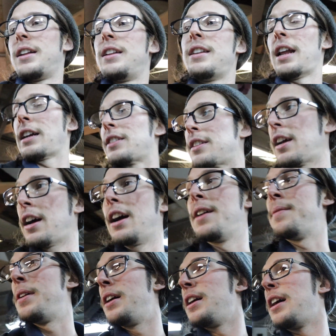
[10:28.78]
Next
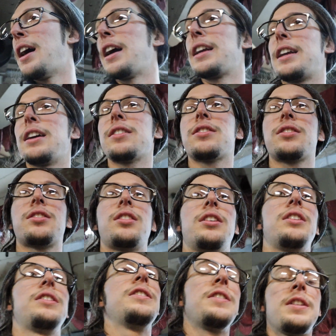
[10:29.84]
time, I guess
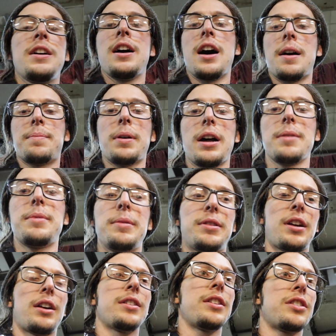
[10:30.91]
I'll probably be
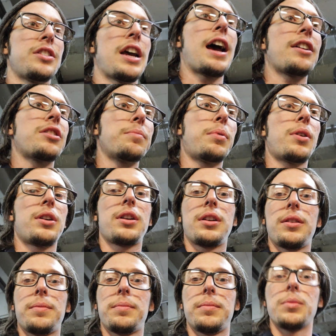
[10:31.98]
tearing this dash apart
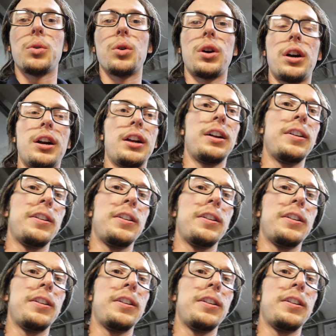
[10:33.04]
more,